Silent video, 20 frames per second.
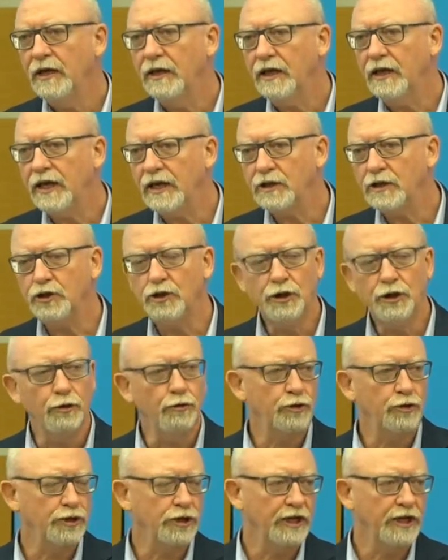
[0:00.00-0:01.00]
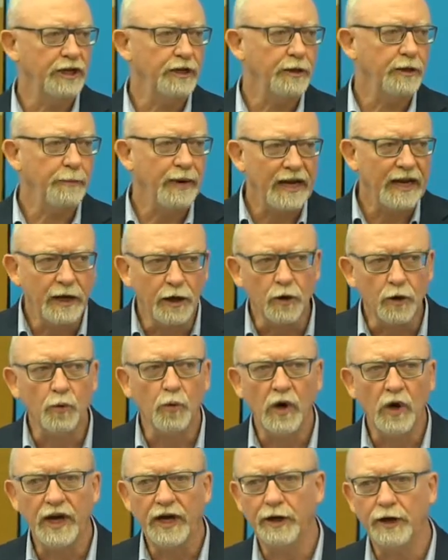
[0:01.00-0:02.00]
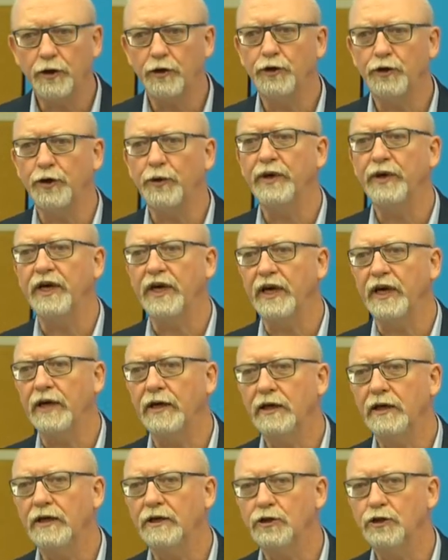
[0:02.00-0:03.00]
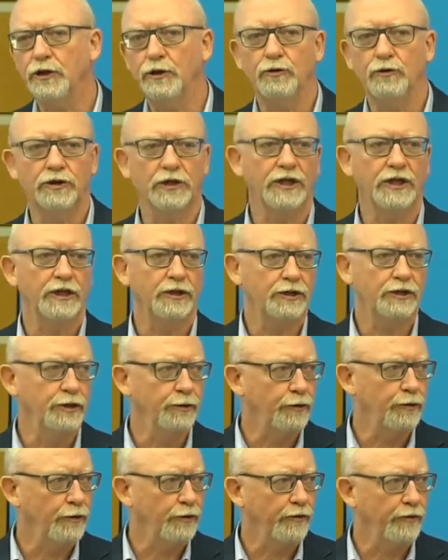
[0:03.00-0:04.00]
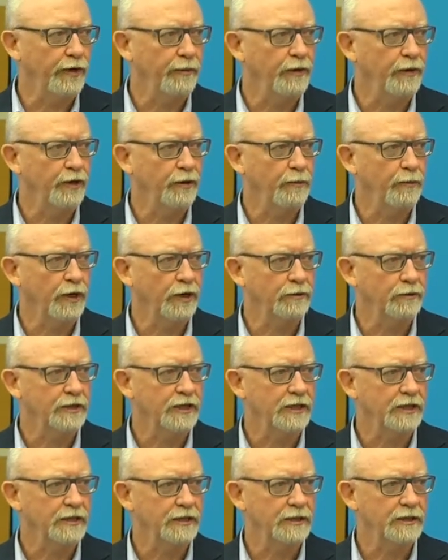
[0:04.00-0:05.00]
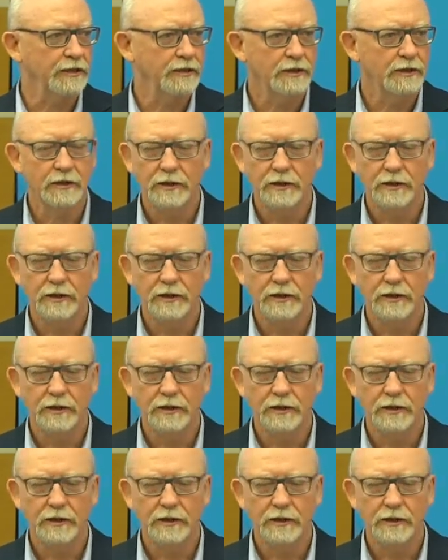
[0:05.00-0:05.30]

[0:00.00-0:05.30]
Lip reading: That's usually, depending on where you're doing it, is usually a 2 to 3 month process.